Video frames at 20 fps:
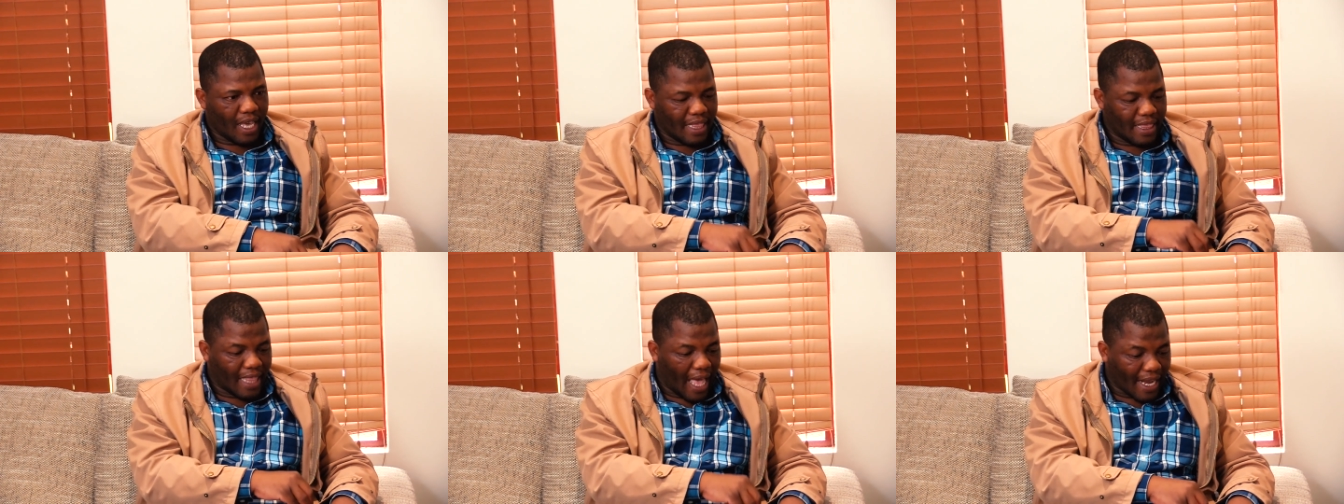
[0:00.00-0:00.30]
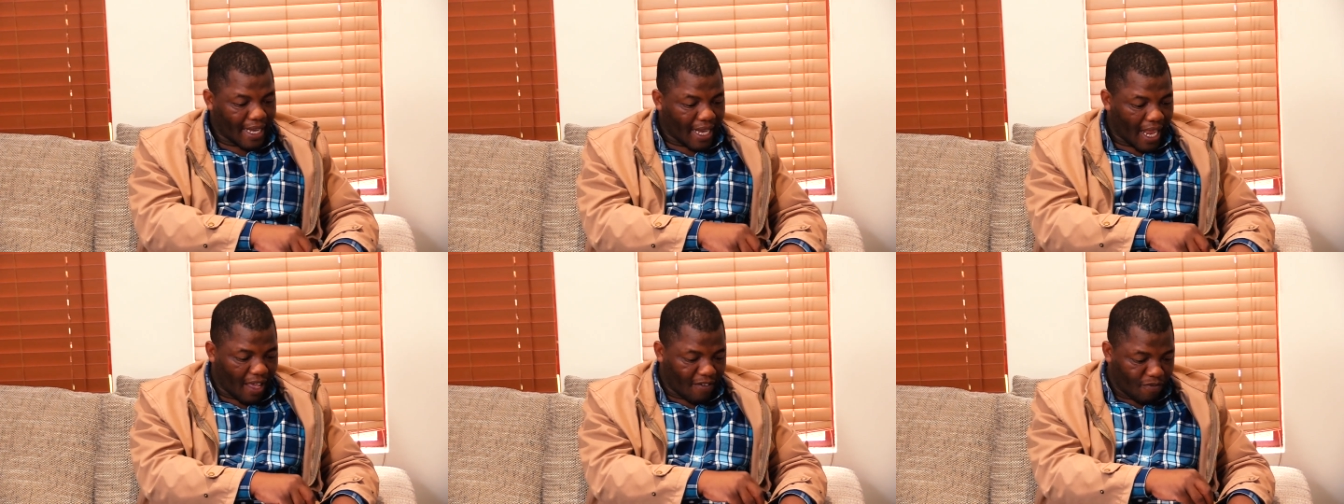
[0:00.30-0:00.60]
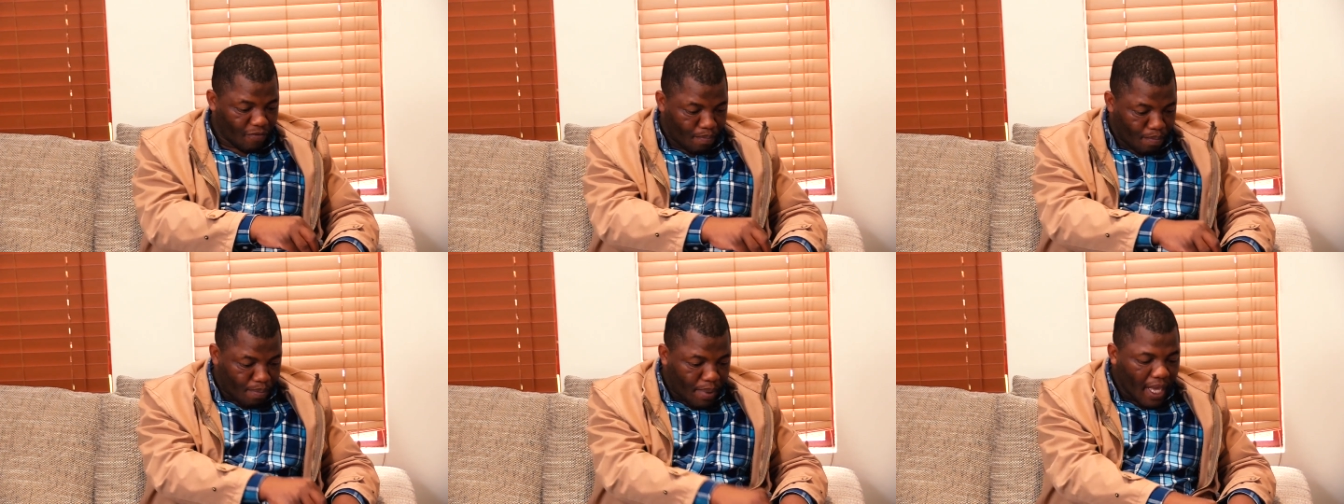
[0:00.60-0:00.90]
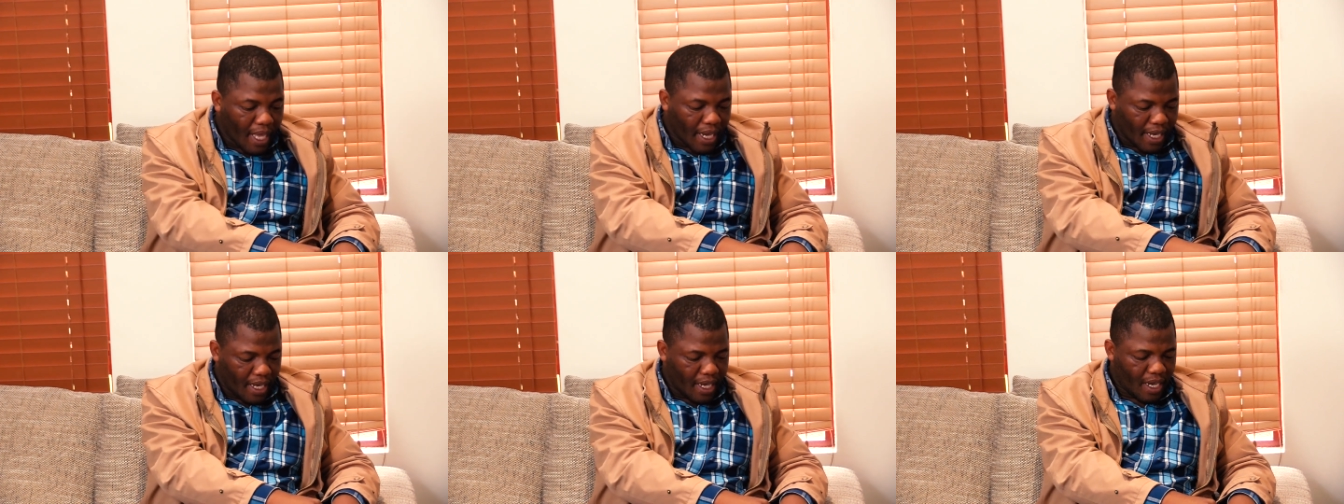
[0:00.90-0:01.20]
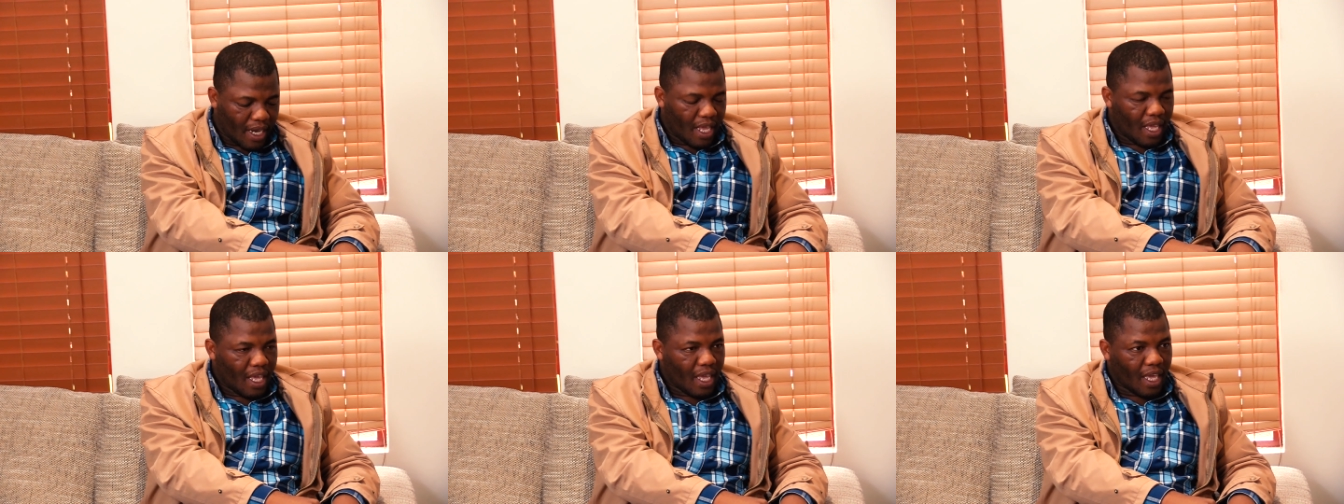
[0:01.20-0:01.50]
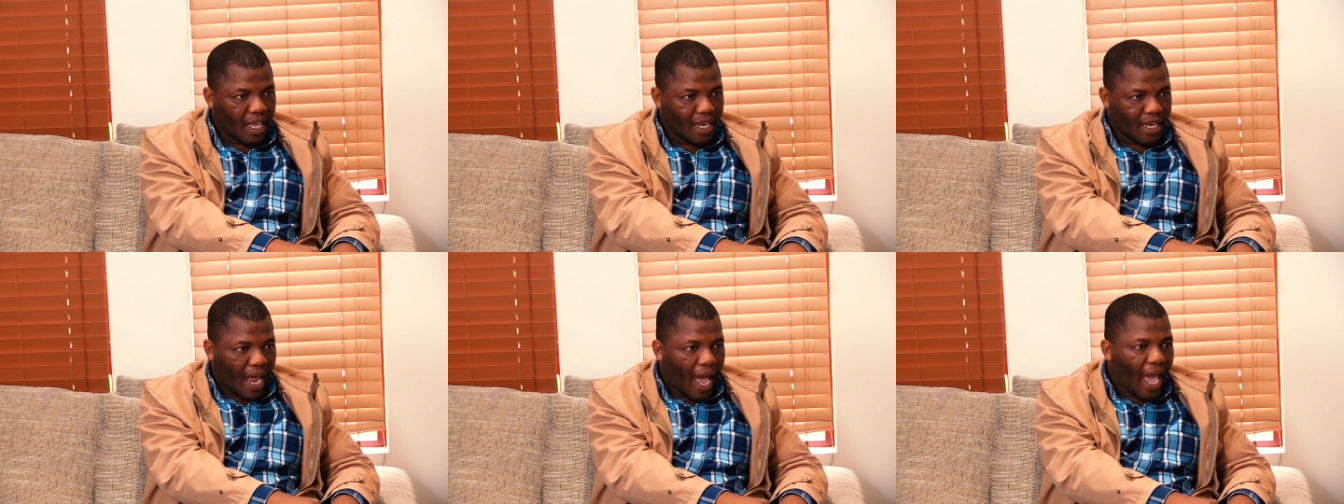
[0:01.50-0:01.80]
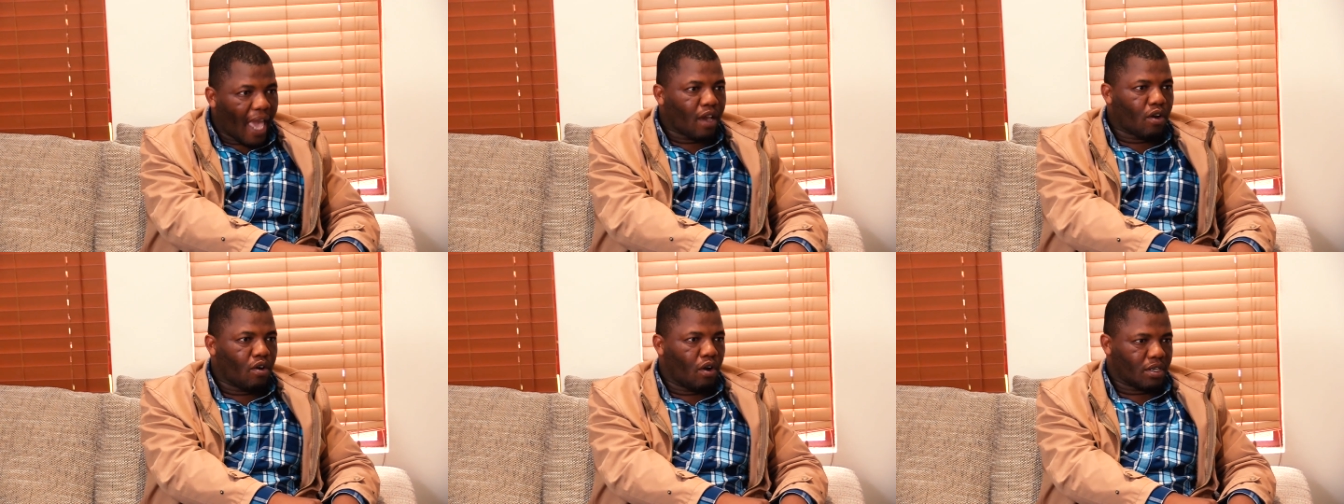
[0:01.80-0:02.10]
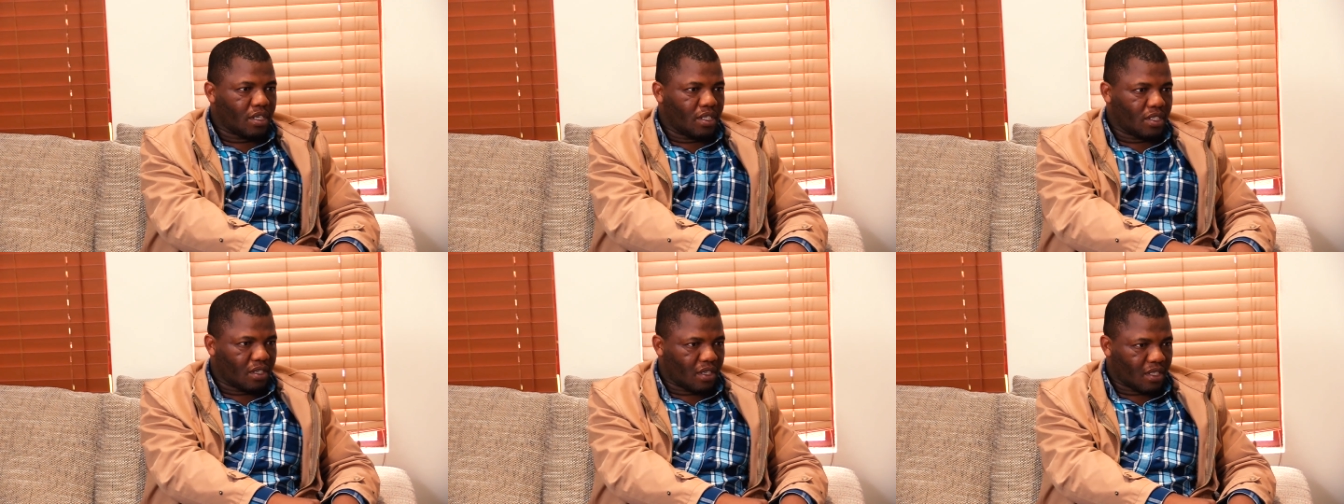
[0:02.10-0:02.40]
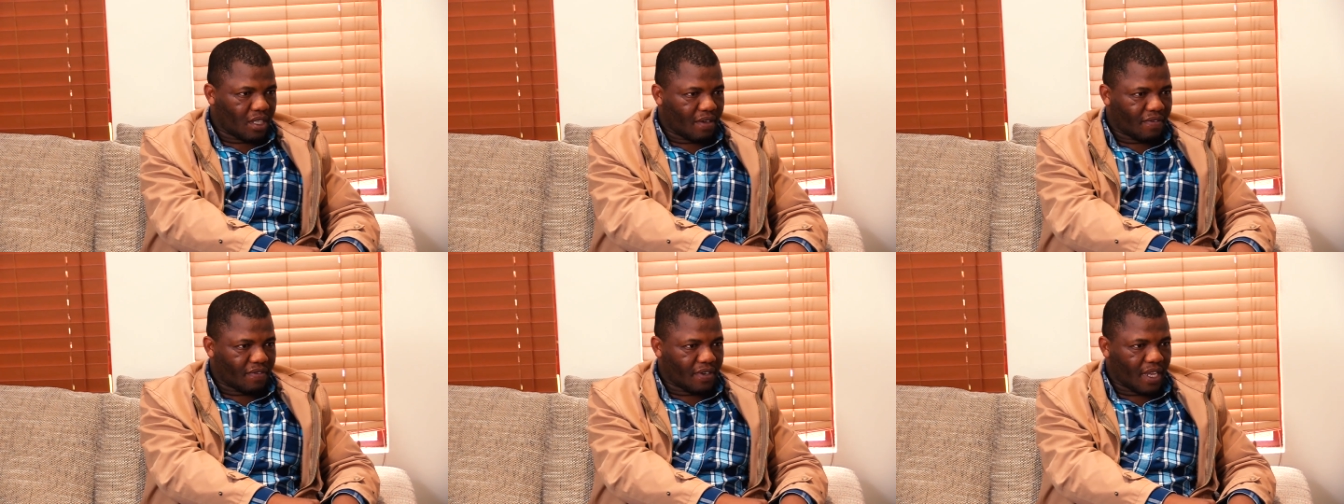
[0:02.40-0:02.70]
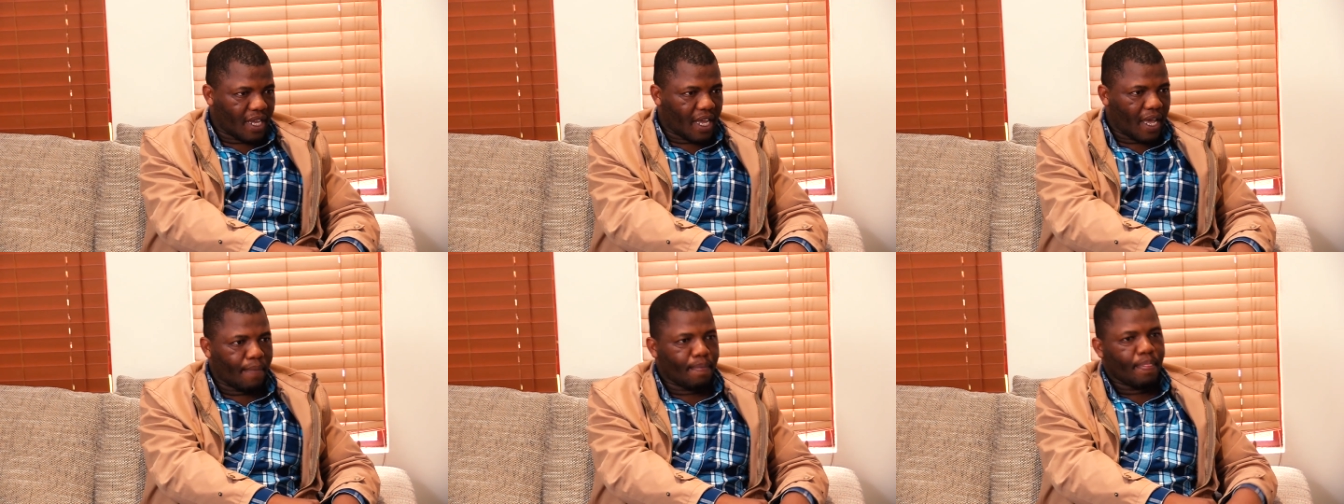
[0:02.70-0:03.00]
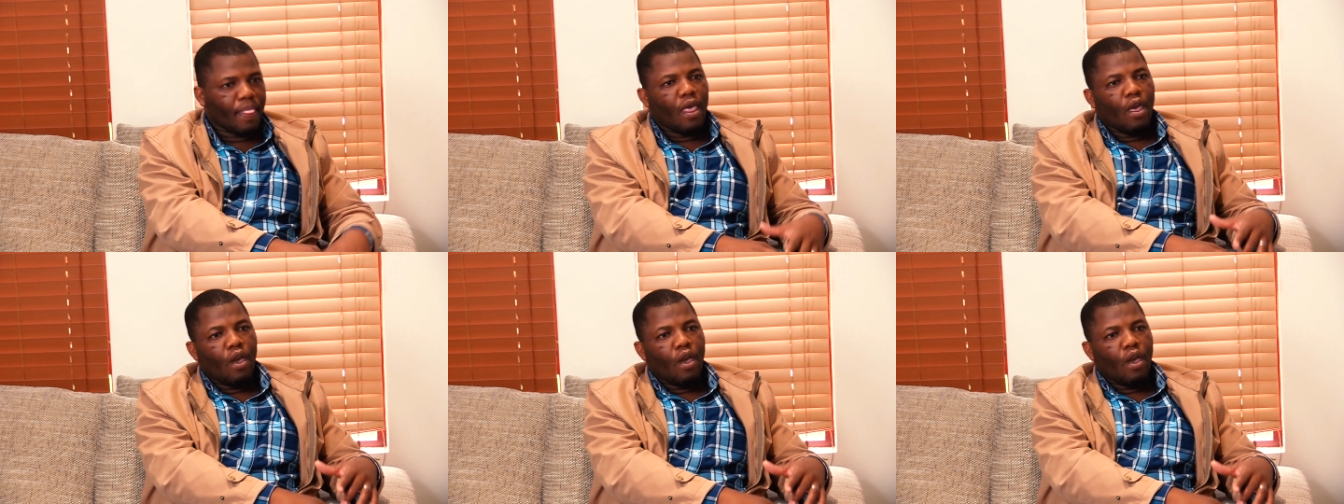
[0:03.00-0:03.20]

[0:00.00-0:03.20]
that have been in High Court in South Africa.